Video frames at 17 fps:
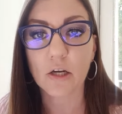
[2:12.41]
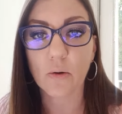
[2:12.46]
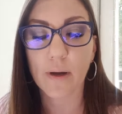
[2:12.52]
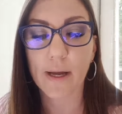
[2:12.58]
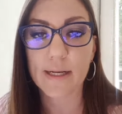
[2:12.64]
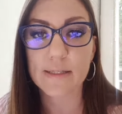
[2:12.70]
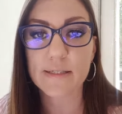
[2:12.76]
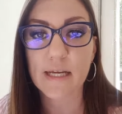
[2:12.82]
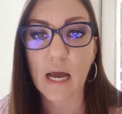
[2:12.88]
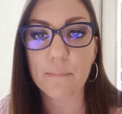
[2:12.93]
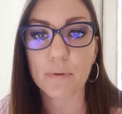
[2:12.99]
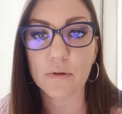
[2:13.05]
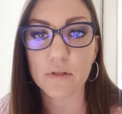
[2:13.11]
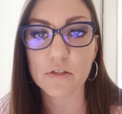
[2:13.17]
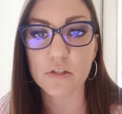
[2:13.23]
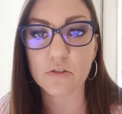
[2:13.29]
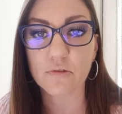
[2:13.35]
go ahead and tap
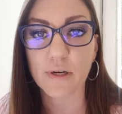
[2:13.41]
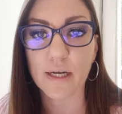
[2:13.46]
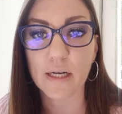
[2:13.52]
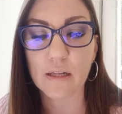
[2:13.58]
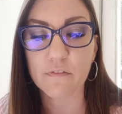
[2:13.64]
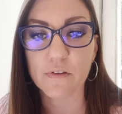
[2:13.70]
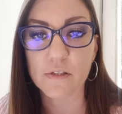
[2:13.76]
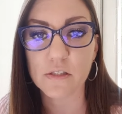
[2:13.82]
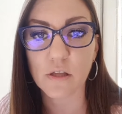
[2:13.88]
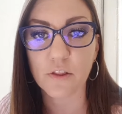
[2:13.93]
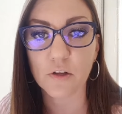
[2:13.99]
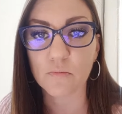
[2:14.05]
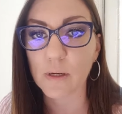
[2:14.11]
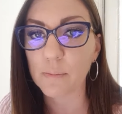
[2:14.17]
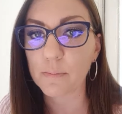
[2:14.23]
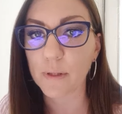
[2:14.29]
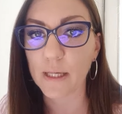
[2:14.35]
on the screen if it's on the
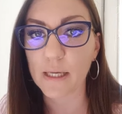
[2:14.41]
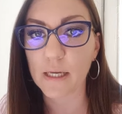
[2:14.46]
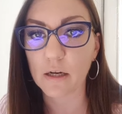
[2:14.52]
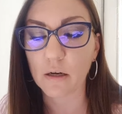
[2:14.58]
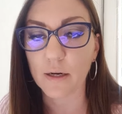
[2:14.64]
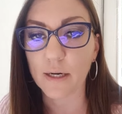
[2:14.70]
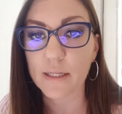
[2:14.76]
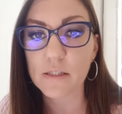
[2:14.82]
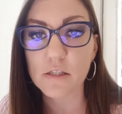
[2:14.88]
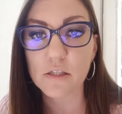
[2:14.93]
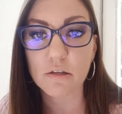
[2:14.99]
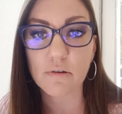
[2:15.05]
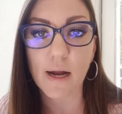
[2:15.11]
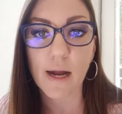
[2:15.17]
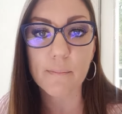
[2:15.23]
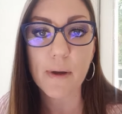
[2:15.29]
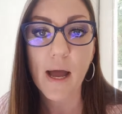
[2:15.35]
replay here on
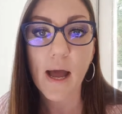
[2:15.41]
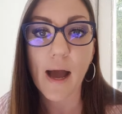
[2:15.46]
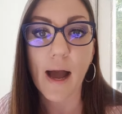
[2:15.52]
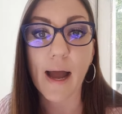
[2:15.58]
Instagram.